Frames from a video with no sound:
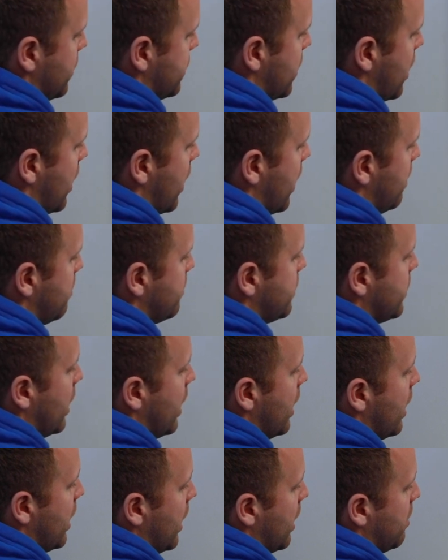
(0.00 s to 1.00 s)
times
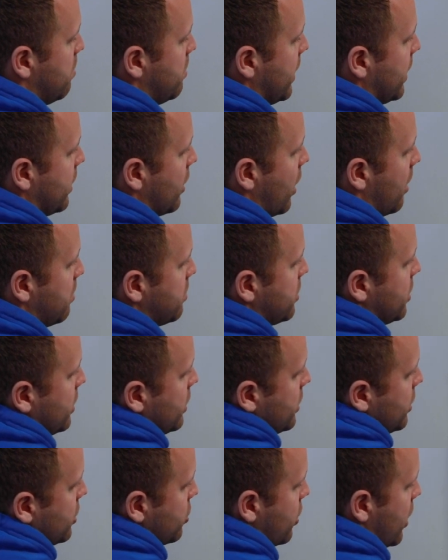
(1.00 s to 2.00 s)
and be an option
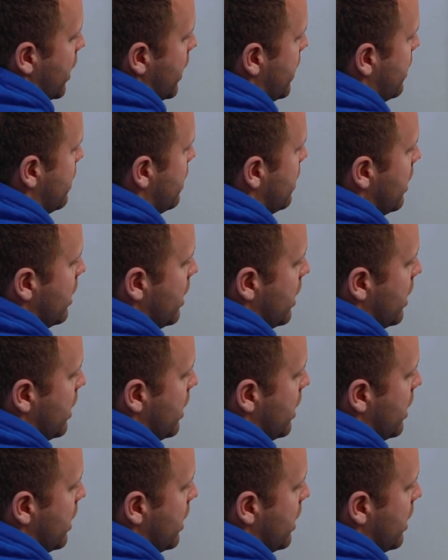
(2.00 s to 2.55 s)
to try and